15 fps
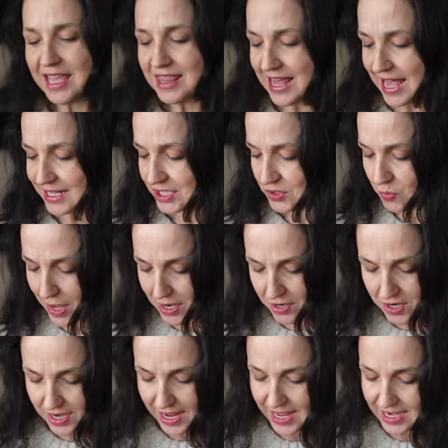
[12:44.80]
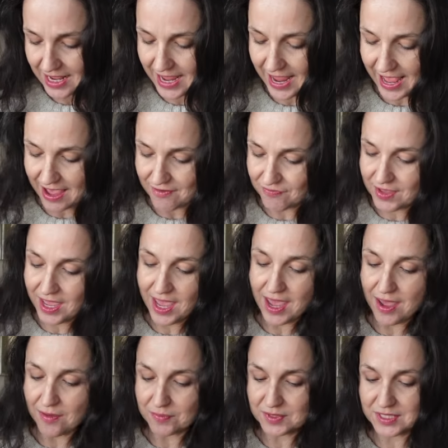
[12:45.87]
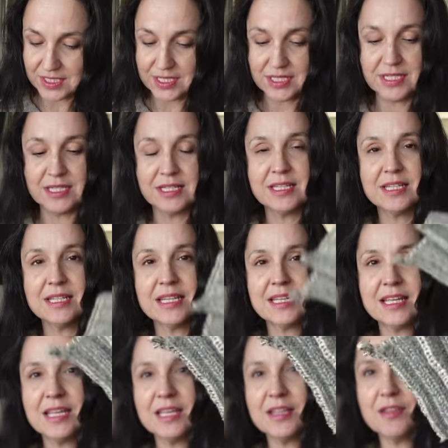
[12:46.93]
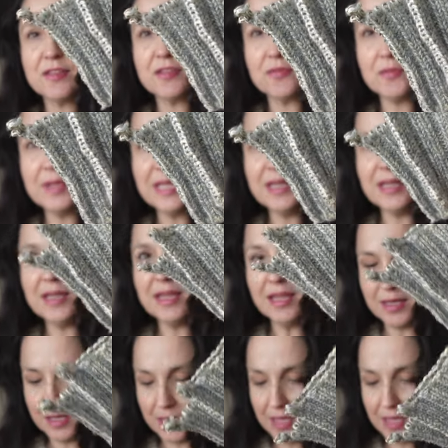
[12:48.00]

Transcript: that sweater, and I have kept 3